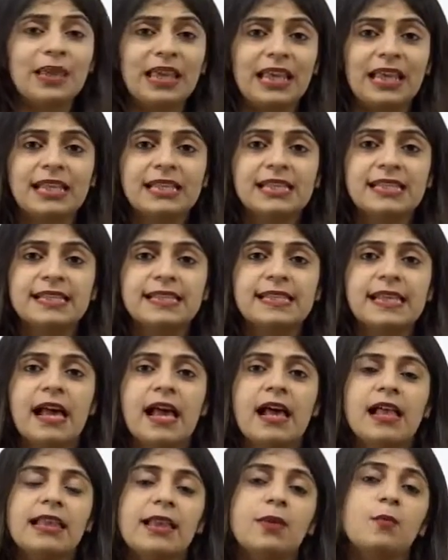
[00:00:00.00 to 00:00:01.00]
means
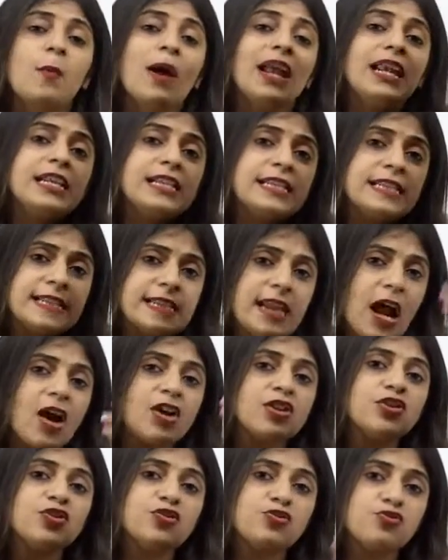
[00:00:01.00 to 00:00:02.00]
that when it
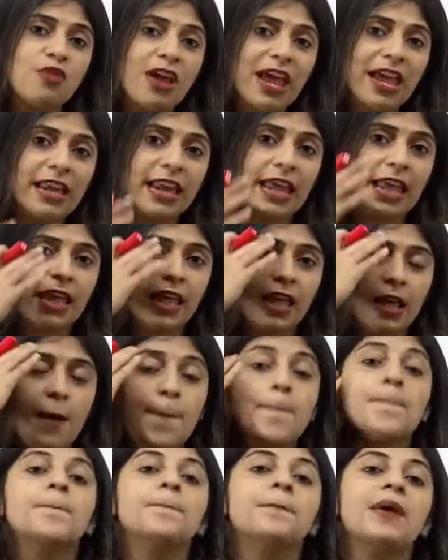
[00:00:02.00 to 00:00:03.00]
starts raining,
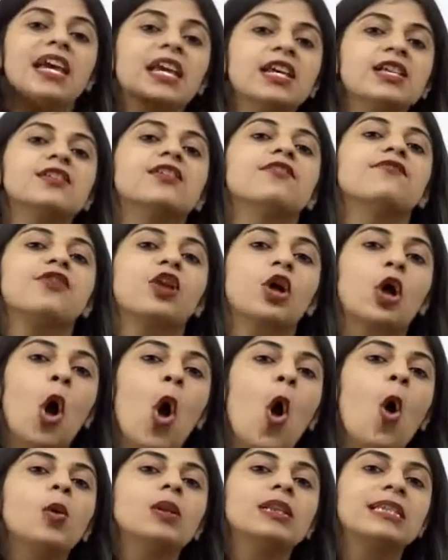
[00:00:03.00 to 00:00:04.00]
because of the
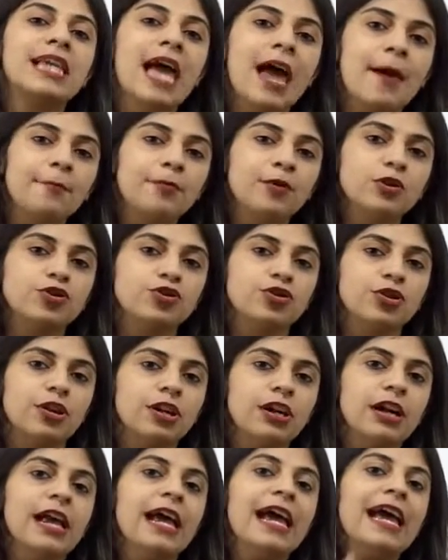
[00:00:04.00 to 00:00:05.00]
cold
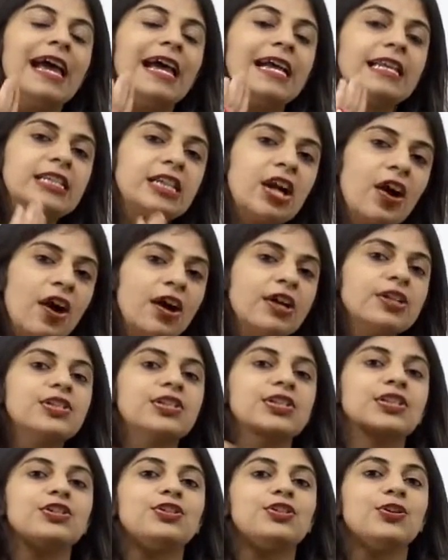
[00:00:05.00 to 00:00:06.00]
temperature, it
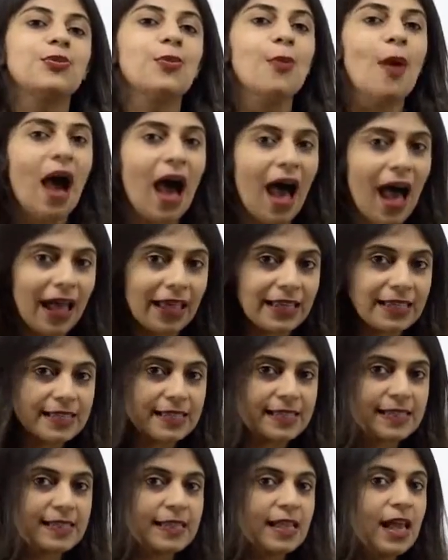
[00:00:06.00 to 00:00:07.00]
turns into
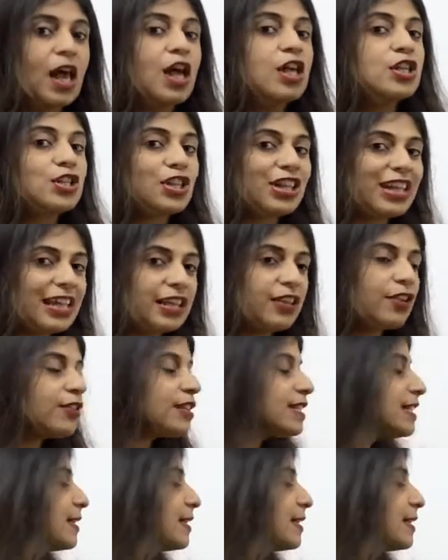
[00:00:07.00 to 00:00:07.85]
ice. So either